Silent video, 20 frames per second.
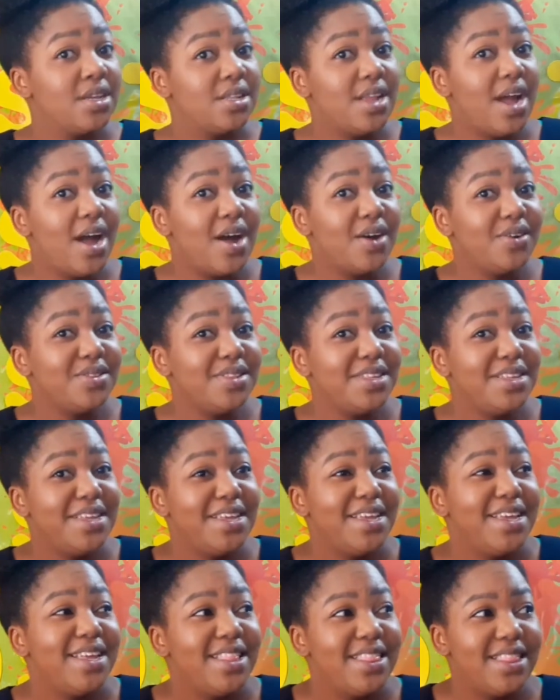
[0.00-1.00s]
Now,
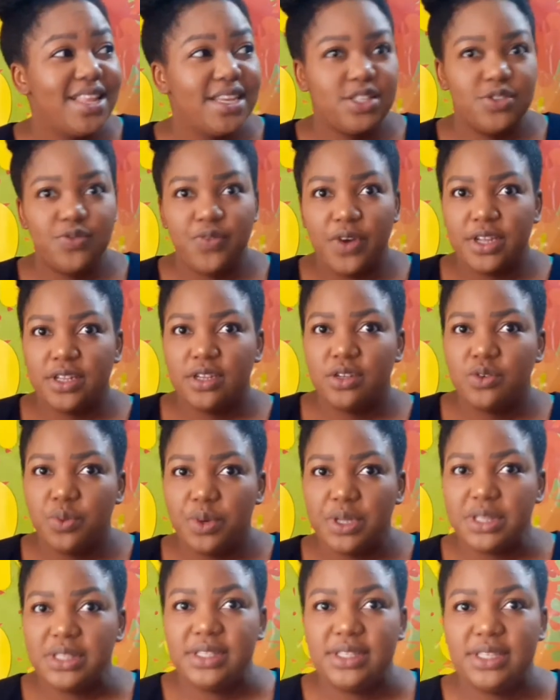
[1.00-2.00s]
let's find out
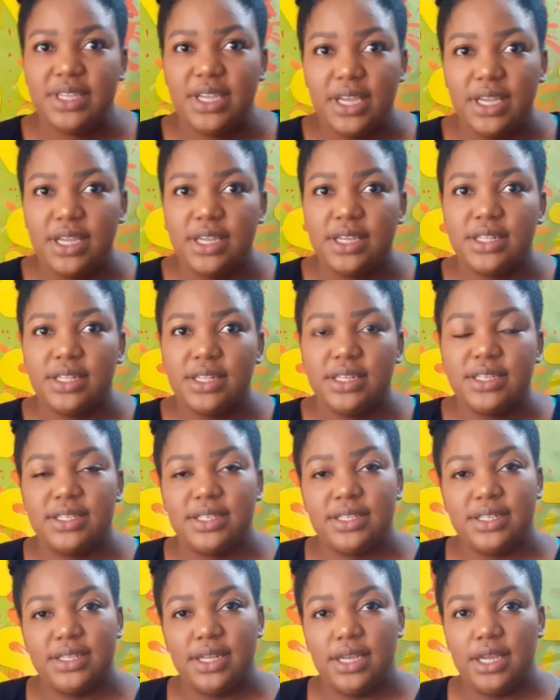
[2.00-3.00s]
what day it is
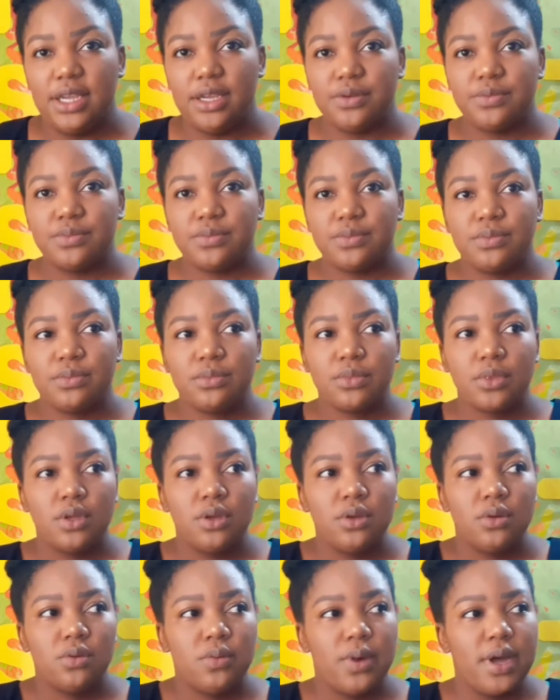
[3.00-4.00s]
today.
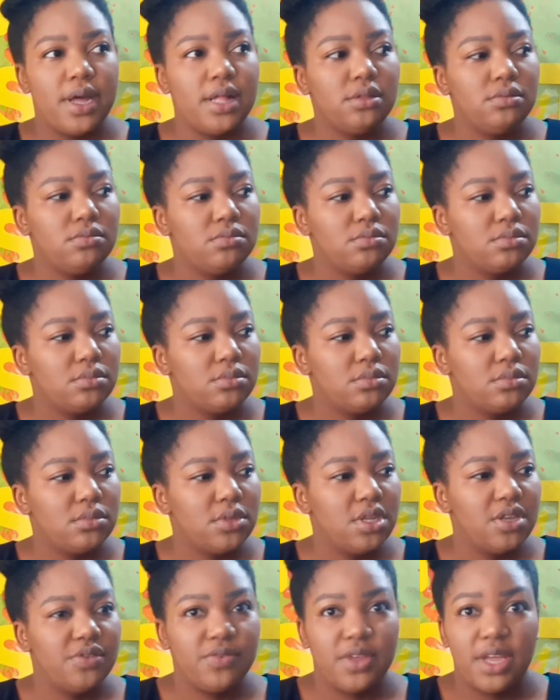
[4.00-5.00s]
Well,
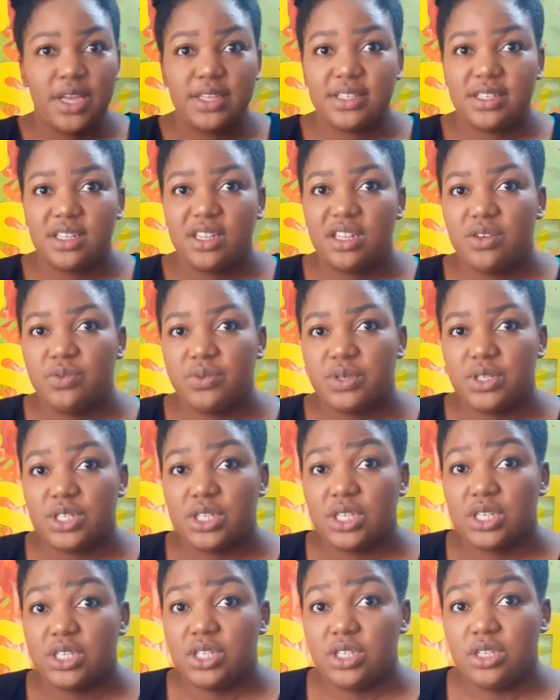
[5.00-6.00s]
if yesterday
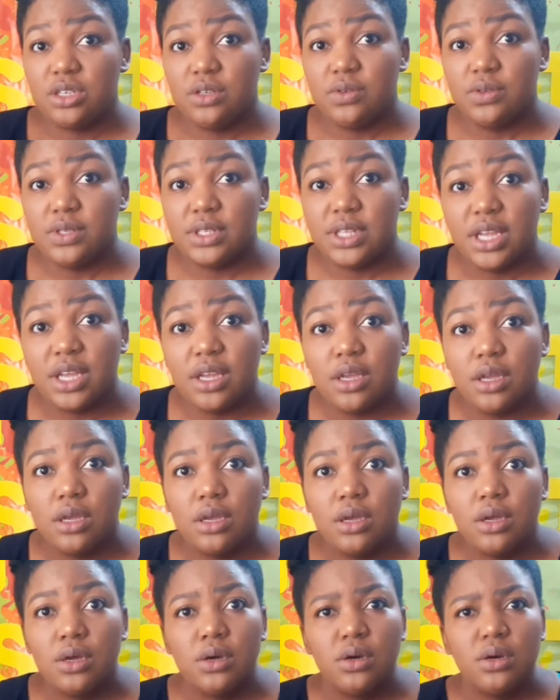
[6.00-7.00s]
was Tuesday,
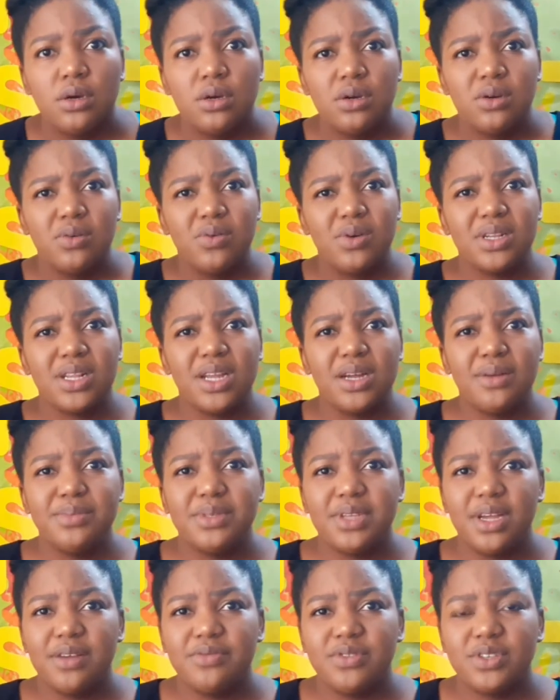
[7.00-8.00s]
what
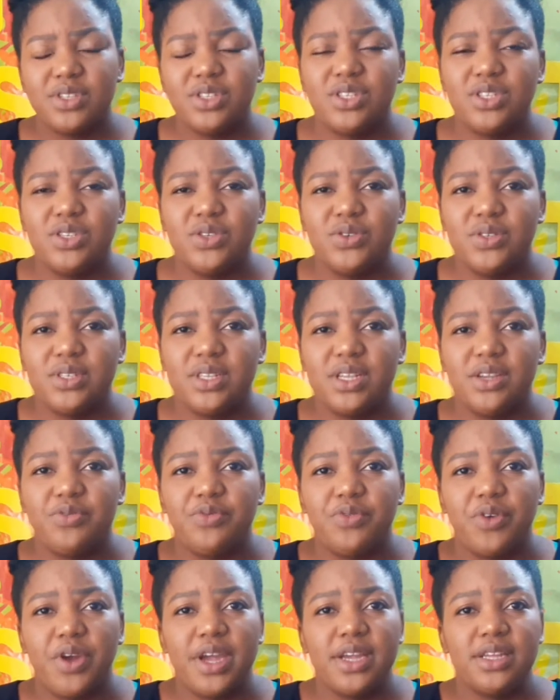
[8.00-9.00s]
comes after Tuesday,
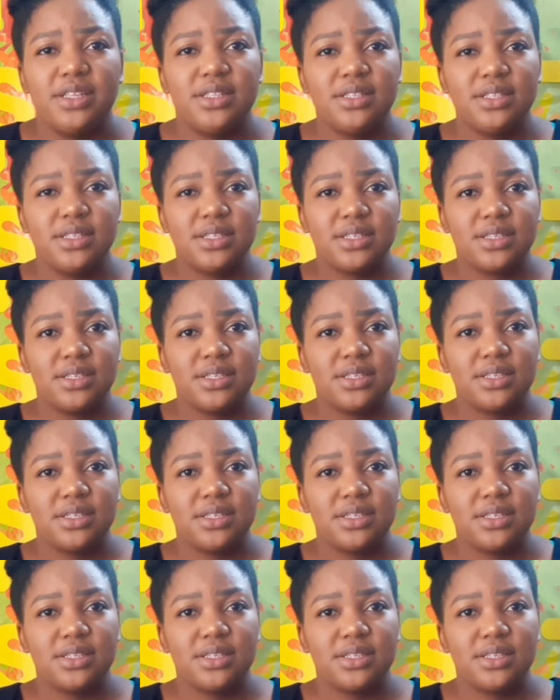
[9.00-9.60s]
friends?